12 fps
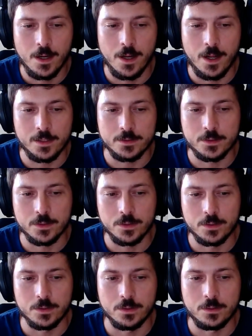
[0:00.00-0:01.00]

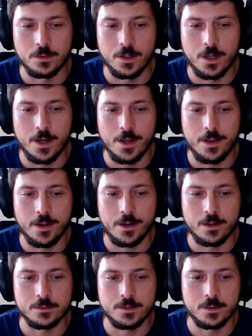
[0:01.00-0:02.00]
Also, I
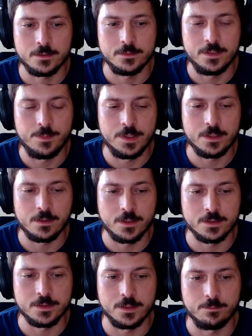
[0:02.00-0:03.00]
heard that Dimitar
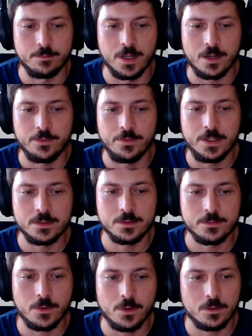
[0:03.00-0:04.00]
has a bug fix
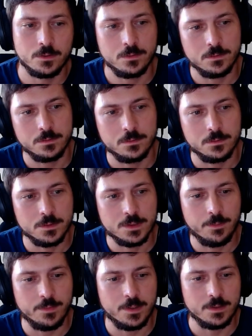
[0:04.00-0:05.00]
for
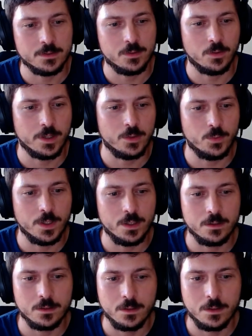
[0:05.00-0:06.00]
something in Store Gateway,
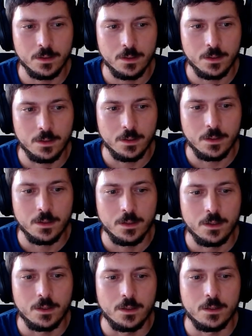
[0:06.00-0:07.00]

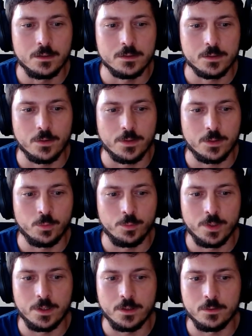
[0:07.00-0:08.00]
so that would
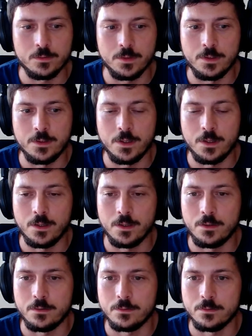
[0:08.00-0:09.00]
be included in
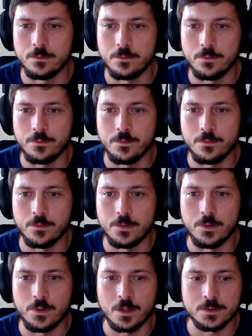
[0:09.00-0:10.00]
the
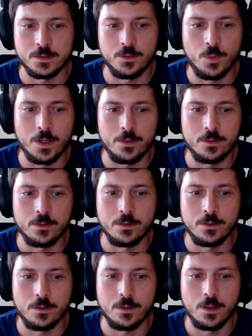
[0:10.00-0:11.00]
RC1,
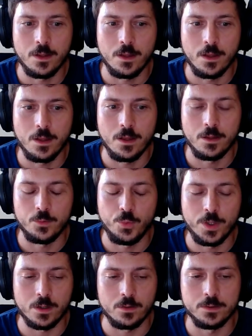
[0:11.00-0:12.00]
and
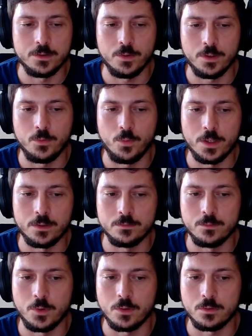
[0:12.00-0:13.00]
we are going to add one
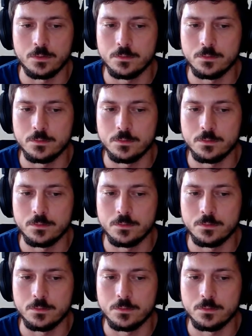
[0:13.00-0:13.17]
more